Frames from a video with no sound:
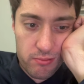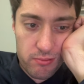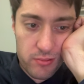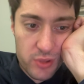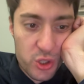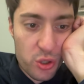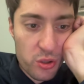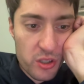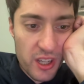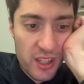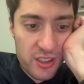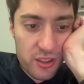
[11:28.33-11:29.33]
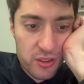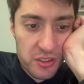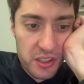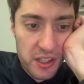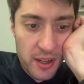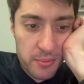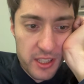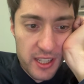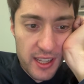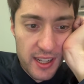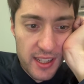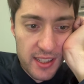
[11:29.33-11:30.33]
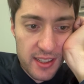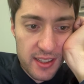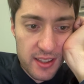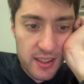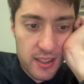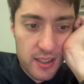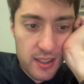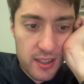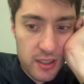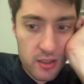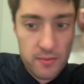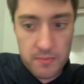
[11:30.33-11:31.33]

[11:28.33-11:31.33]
So as you see, I'm getting the